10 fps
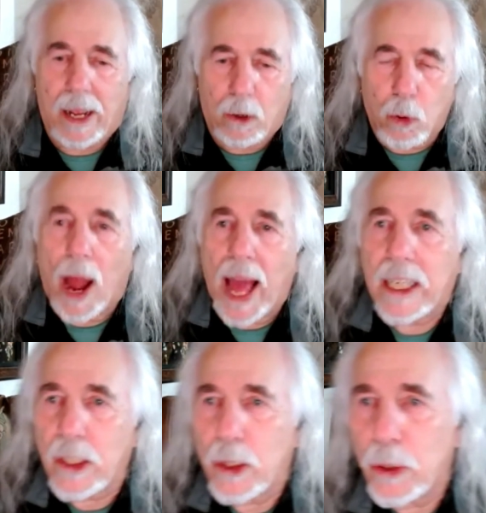
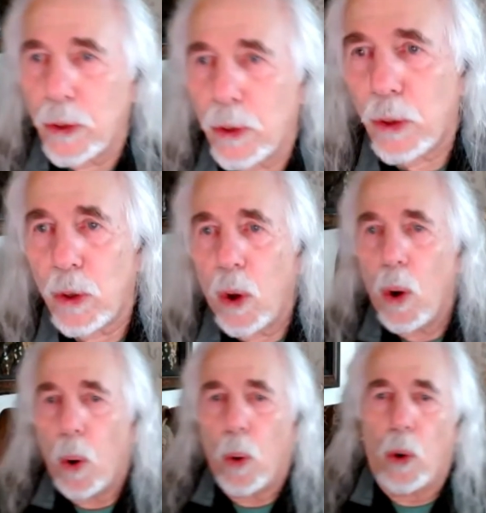gratitude,
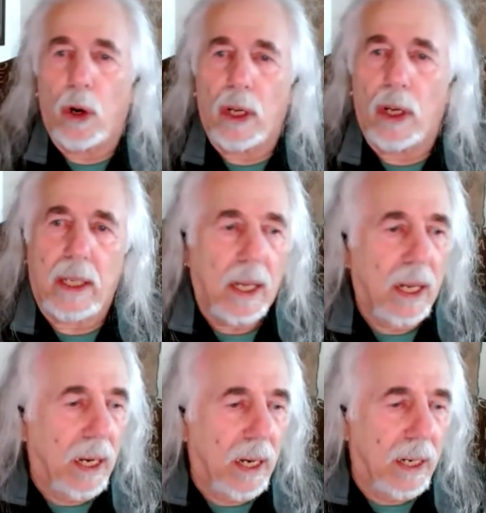on
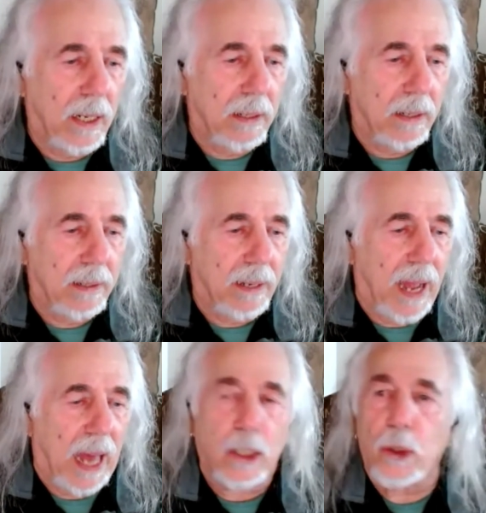
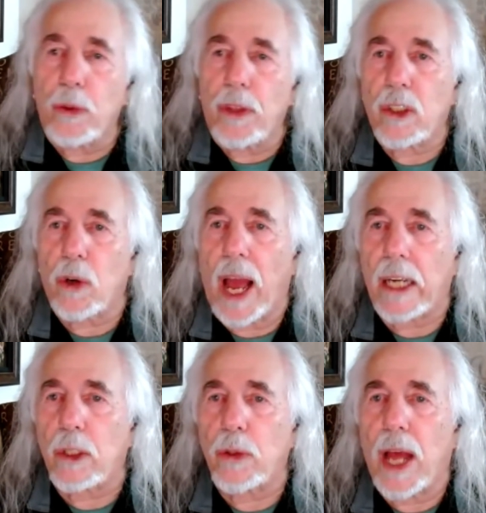how to do this or how
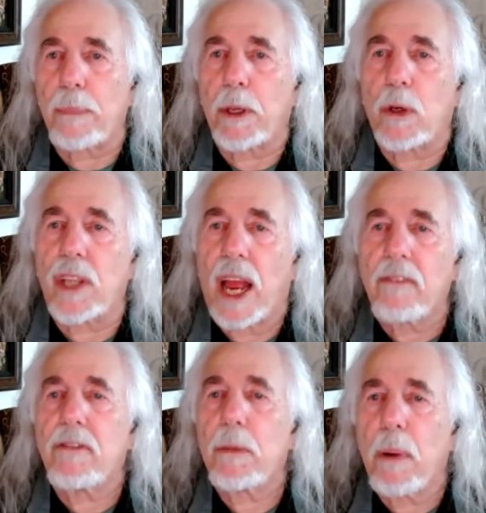to do that, because
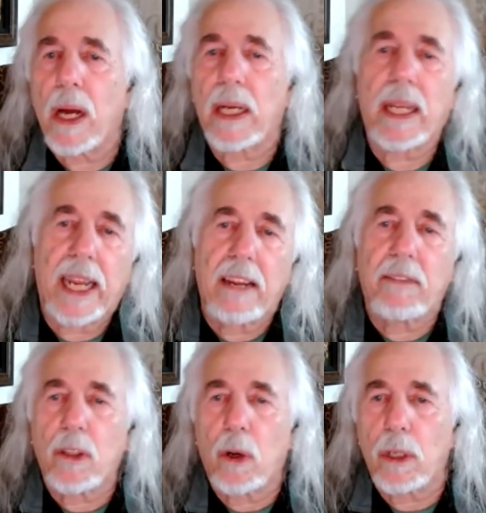everybody,
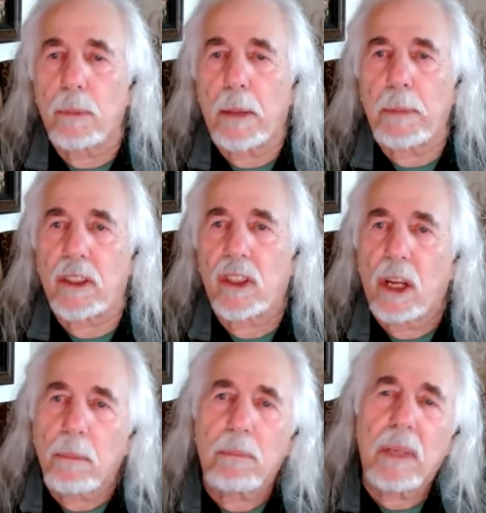even though there may be
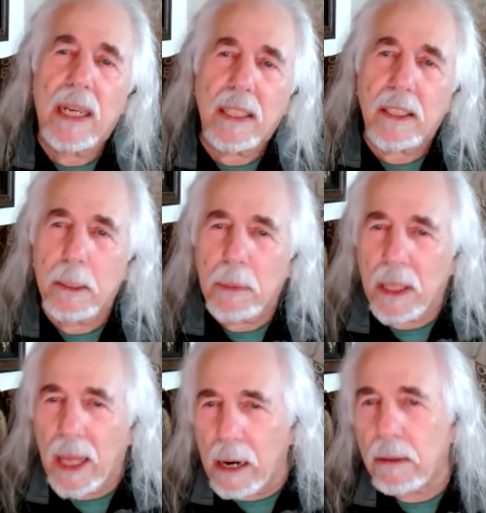some
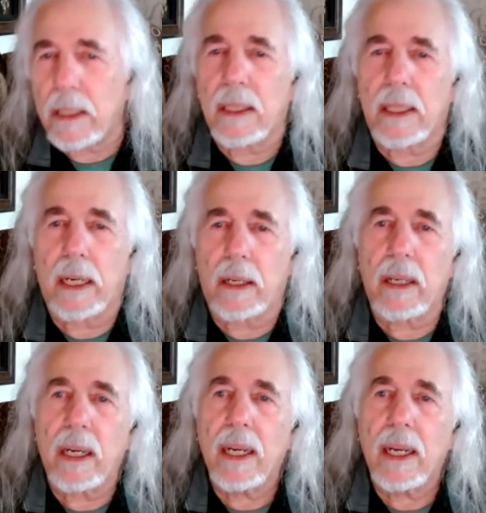similarities
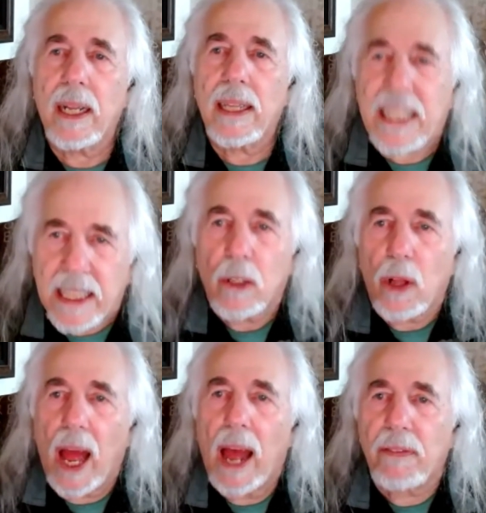there, they still
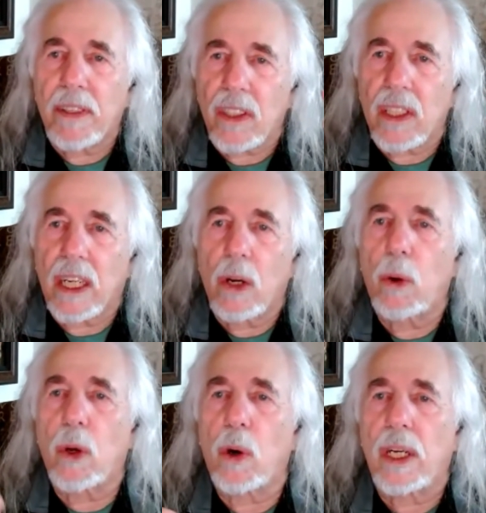have this thing
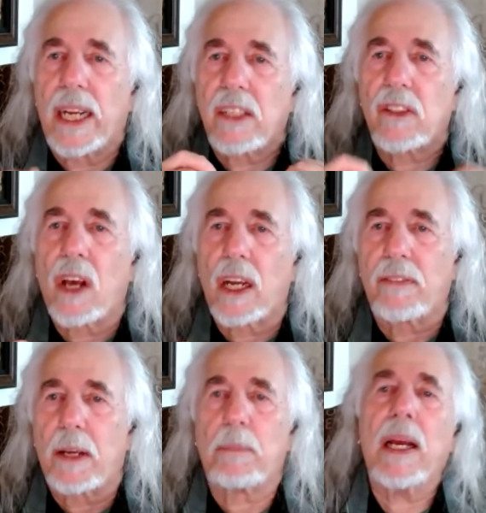going on inside of
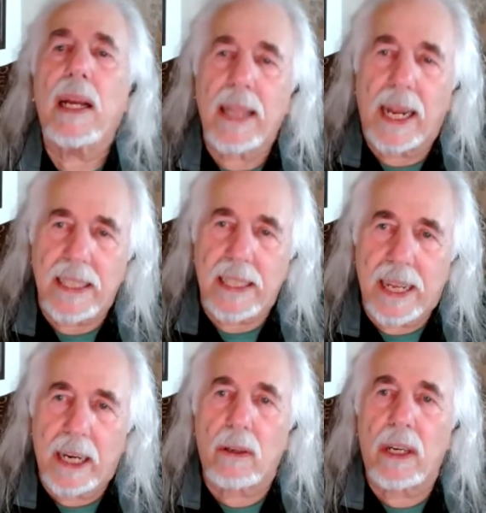them that is
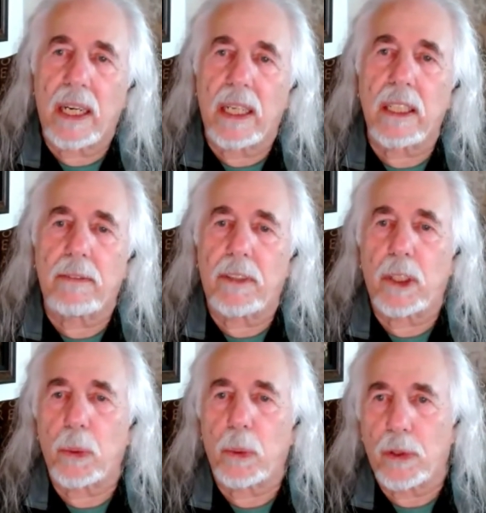their
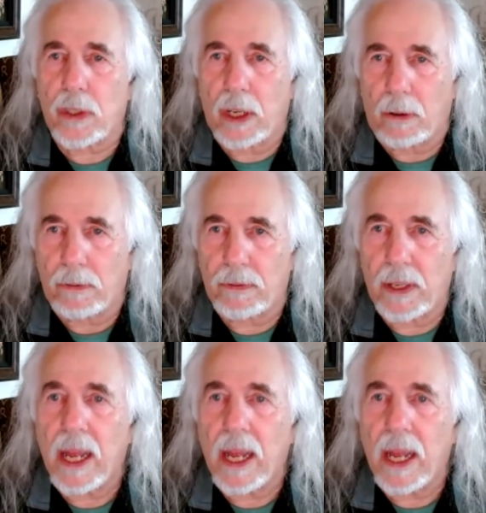individual self.